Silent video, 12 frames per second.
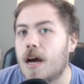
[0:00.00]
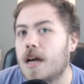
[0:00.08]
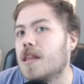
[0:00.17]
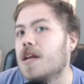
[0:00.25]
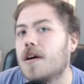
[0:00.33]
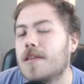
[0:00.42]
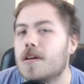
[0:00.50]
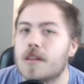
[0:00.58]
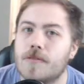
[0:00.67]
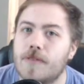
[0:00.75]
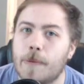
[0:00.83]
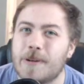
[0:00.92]
I think all the
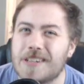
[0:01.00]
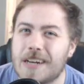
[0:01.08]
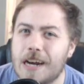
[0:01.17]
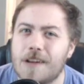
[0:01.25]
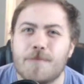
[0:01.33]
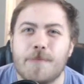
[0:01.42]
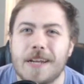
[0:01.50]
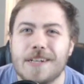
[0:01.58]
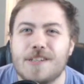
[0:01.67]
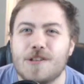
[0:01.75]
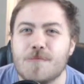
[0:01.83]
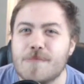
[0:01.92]
other Fables are kind of mid
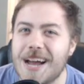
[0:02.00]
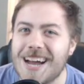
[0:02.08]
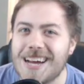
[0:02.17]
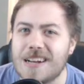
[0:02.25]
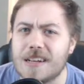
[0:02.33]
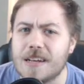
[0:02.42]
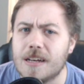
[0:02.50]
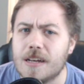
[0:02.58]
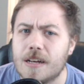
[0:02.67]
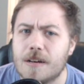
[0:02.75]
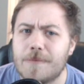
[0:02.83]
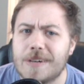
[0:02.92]
to bad,
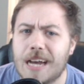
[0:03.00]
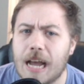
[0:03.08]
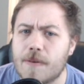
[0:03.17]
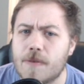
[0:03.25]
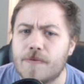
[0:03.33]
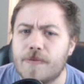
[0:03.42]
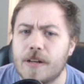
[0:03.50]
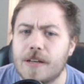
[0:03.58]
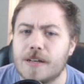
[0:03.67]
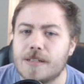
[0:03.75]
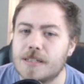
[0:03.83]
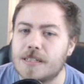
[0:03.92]
but Eye of
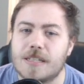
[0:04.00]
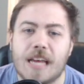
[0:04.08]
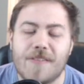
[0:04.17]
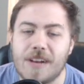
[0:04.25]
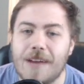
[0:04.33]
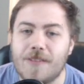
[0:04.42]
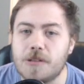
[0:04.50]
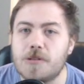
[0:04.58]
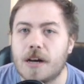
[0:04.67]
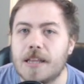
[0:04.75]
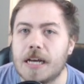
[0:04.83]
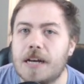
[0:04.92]
Ophidia, just every time you
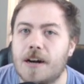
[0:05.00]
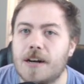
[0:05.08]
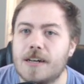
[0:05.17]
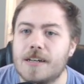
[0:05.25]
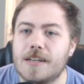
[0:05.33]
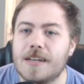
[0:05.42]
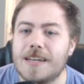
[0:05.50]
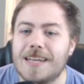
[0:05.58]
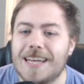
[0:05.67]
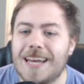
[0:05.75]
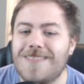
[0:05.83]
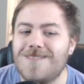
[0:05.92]
draw that card,
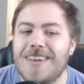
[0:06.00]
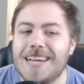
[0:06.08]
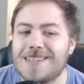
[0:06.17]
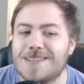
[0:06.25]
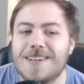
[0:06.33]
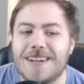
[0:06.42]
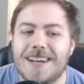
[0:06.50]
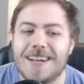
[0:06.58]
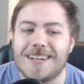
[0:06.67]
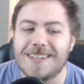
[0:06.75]
it makes your day.